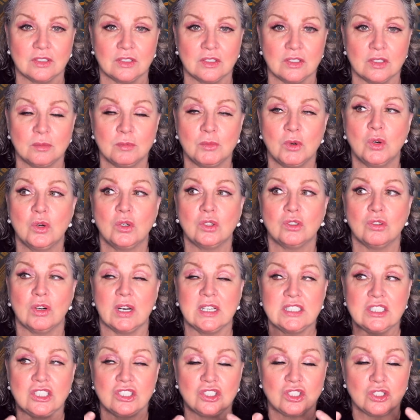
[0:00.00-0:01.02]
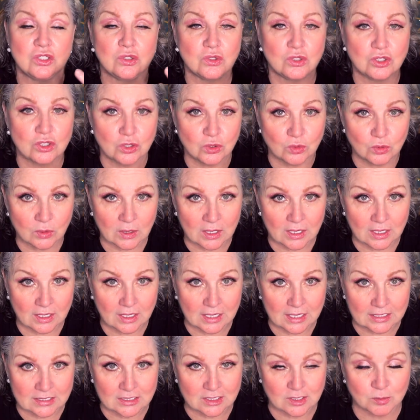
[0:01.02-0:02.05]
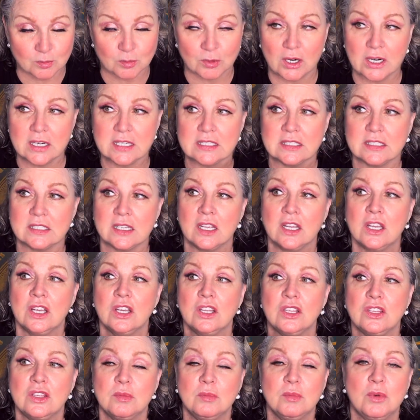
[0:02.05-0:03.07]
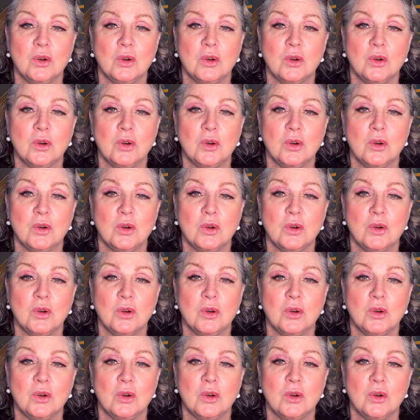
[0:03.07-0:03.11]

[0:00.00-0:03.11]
the more gratitude you express, the